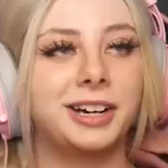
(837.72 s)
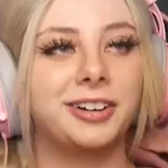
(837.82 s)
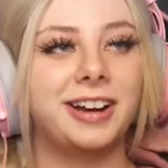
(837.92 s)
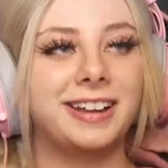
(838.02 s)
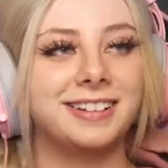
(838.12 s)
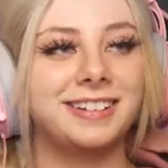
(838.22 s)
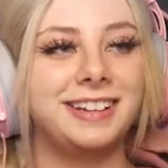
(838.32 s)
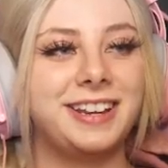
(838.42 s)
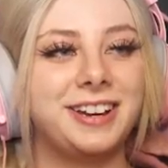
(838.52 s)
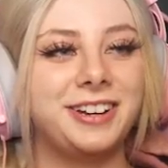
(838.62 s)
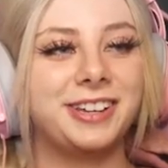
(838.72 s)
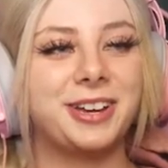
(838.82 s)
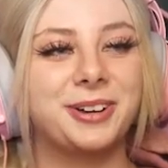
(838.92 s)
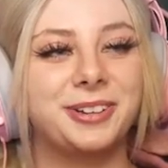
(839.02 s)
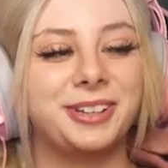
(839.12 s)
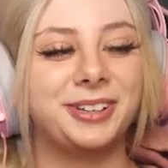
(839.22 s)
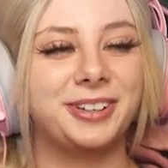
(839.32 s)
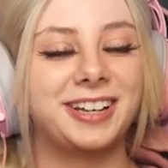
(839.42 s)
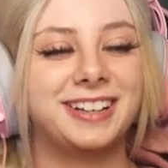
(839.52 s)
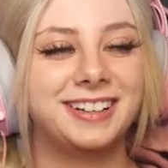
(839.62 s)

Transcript: All right, here you go, dude.